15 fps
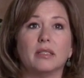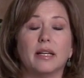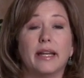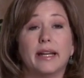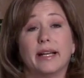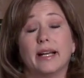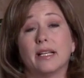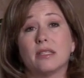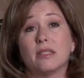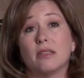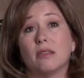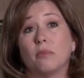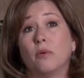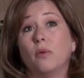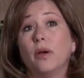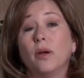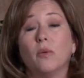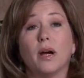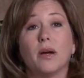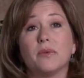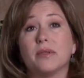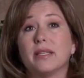And it got to the point
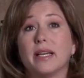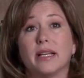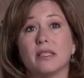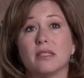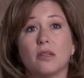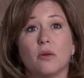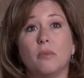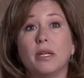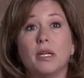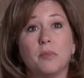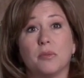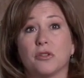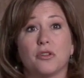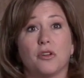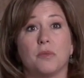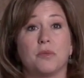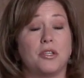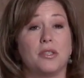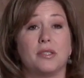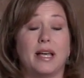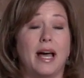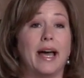where I was taking so many
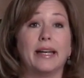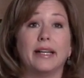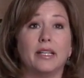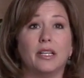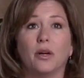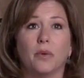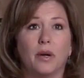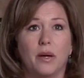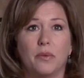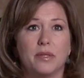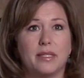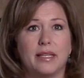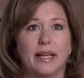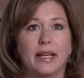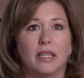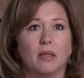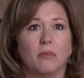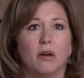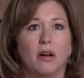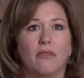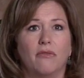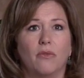prescriptions, I didn't know what I was taking them
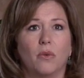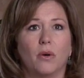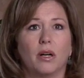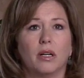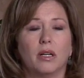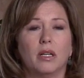all for.